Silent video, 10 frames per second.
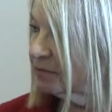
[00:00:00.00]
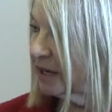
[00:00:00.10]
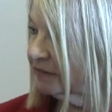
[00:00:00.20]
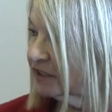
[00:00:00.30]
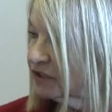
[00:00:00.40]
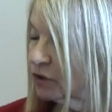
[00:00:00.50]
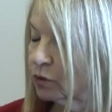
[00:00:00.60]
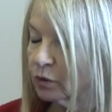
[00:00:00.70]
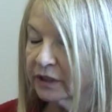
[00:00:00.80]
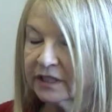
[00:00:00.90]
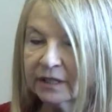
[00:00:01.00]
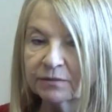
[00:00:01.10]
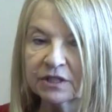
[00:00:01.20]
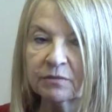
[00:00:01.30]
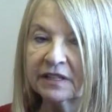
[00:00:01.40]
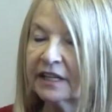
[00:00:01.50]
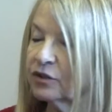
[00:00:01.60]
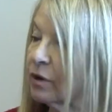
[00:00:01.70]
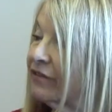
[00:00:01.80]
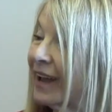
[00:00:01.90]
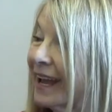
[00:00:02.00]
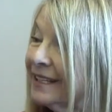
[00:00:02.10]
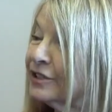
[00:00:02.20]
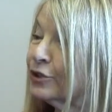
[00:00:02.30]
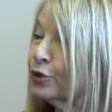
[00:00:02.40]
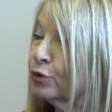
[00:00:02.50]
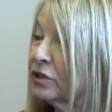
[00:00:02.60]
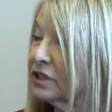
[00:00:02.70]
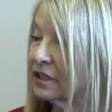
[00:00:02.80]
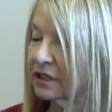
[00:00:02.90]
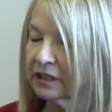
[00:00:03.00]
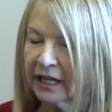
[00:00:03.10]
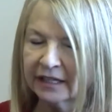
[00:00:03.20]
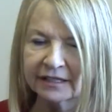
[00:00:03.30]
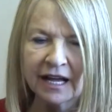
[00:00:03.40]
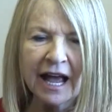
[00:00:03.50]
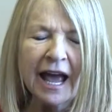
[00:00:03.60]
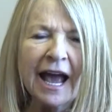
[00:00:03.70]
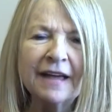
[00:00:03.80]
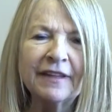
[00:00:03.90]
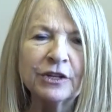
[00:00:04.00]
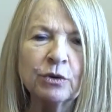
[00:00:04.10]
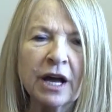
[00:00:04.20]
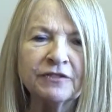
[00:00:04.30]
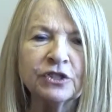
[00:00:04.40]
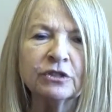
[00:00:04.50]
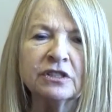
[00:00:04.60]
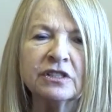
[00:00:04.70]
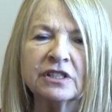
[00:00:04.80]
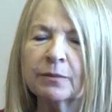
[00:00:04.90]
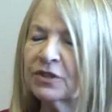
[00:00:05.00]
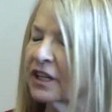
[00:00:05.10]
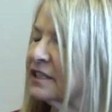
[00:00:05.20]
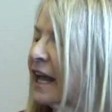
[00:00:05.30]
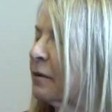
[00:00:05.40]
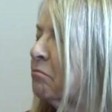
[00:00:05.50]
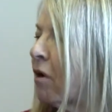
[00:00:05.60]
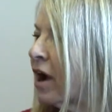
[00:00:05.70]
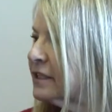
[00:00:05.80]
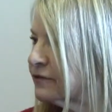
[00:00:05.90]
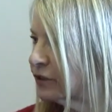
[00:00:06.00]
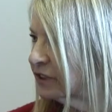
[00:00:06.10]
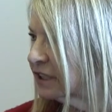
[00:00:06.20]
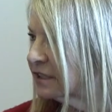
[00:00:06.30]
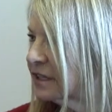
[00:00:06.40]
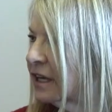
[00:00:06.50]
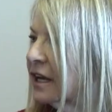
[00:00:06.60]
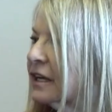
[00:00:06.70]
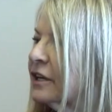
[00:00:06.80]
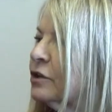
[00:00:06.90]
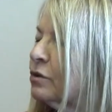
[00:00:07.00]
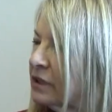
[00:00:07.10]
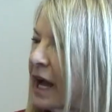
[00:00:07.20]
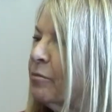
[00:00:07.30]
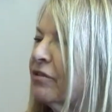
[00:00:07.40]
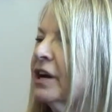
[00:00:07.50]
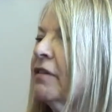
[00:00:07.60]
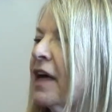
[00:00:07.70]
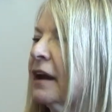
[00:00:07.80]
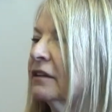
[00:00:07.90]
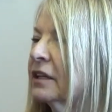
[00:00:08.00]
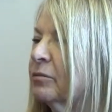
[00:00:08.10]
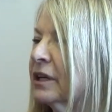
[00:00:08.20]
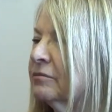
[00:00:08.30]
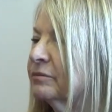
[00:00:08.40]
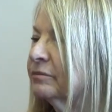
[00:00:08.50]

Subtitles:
about this school, it seems to me, is that you have 8 students in a class and that you have certain subjects like mindfulness. Can you elaborate on that a little bit?